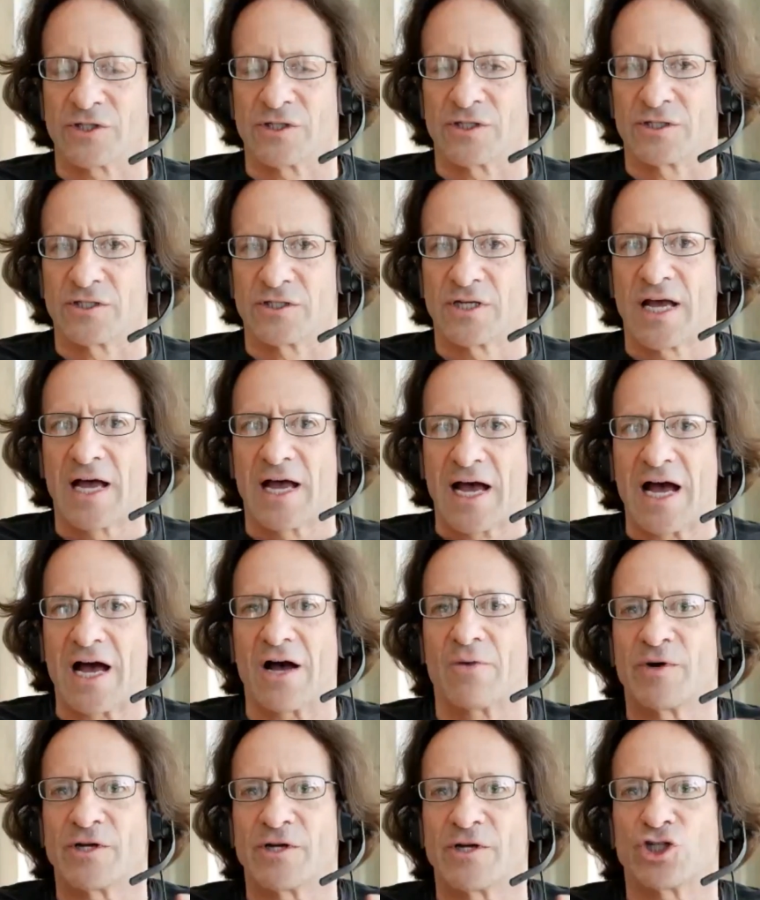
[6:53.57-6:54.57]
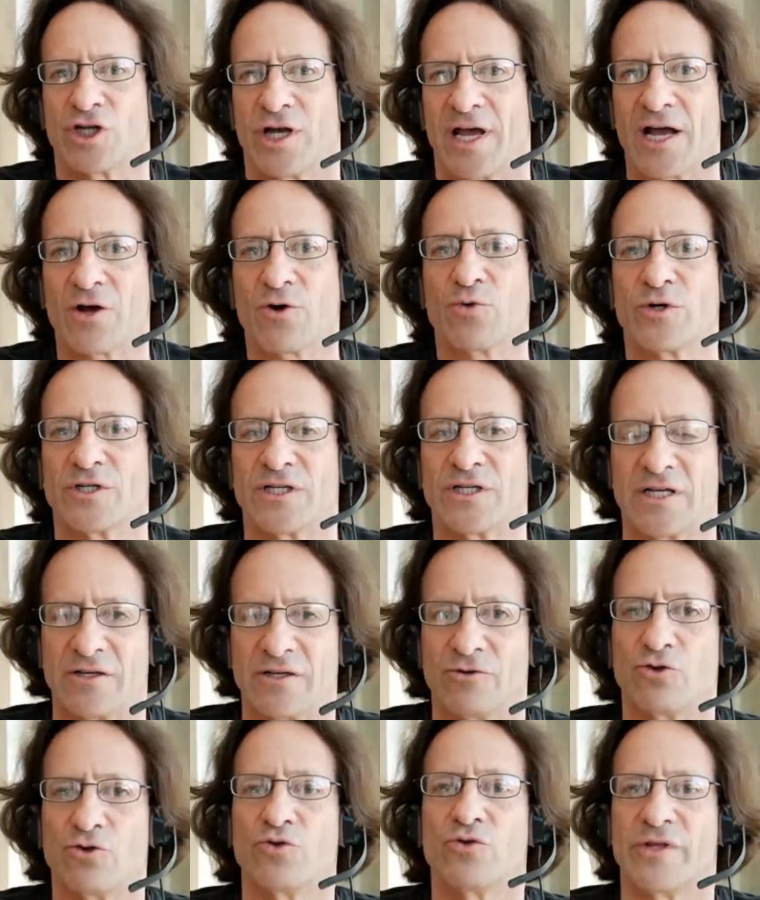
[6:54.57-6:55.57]
is how much equity
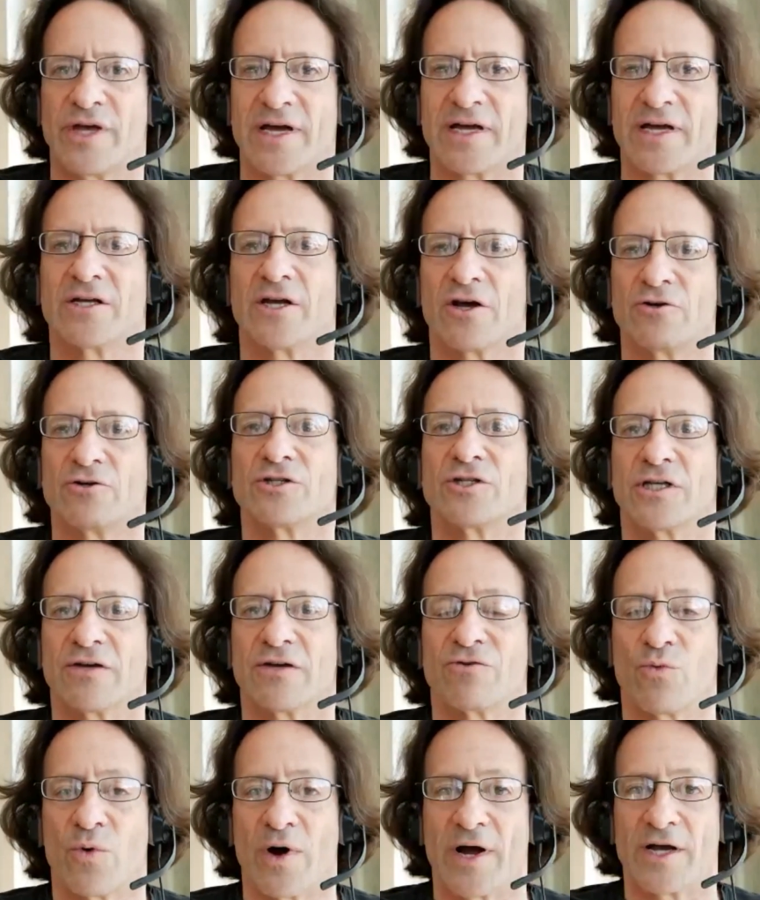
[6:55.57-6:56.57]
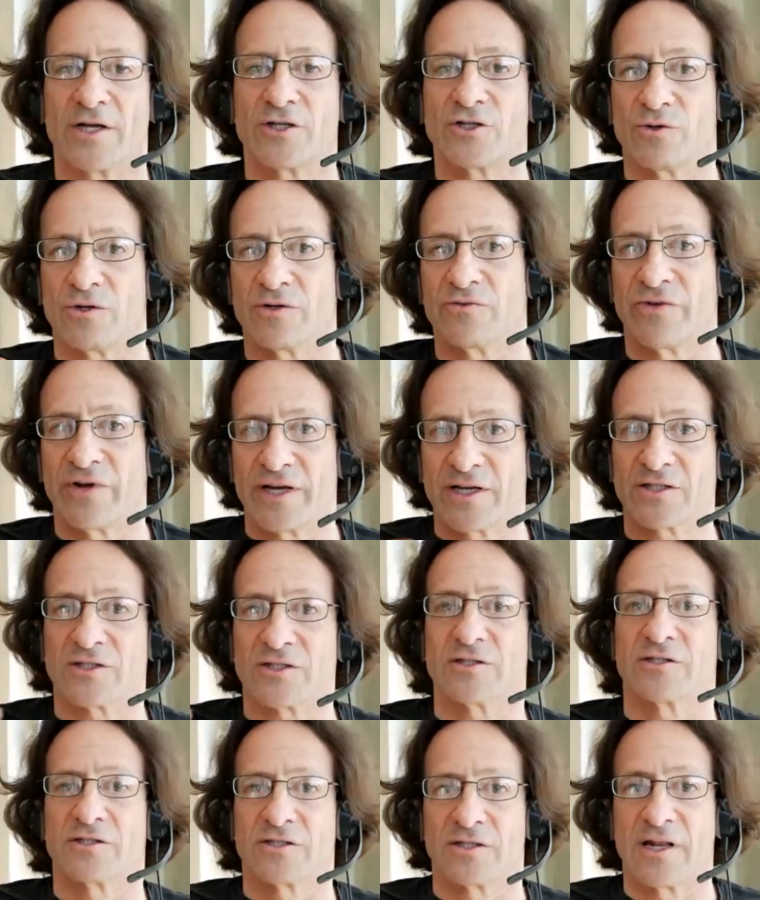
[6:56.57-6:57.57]
are you then going to give away to
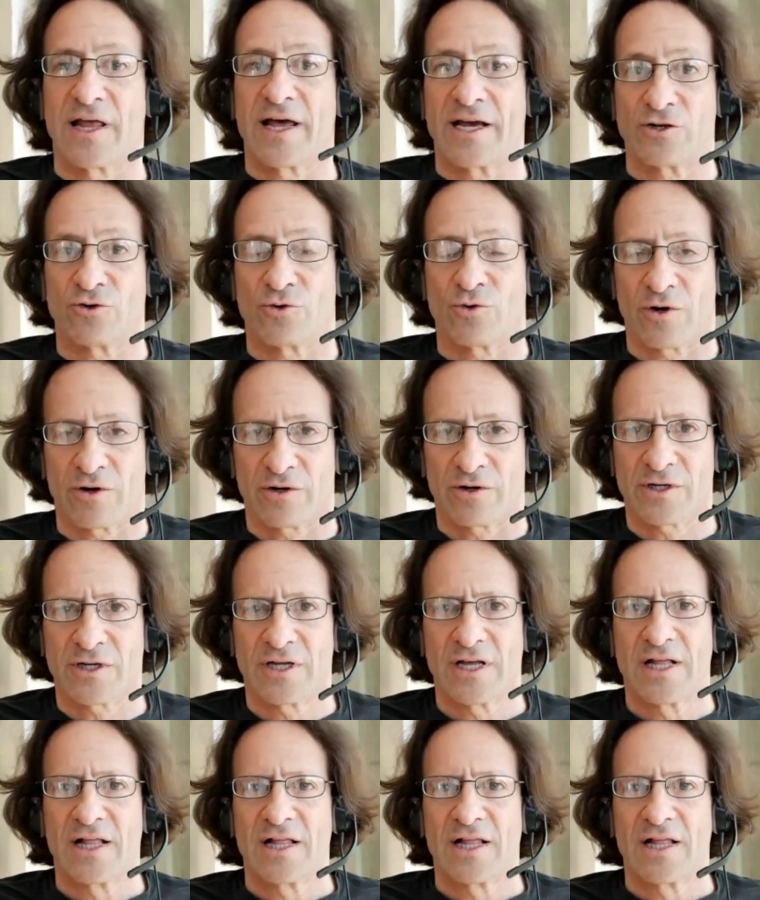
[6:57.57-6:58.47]
investors later on?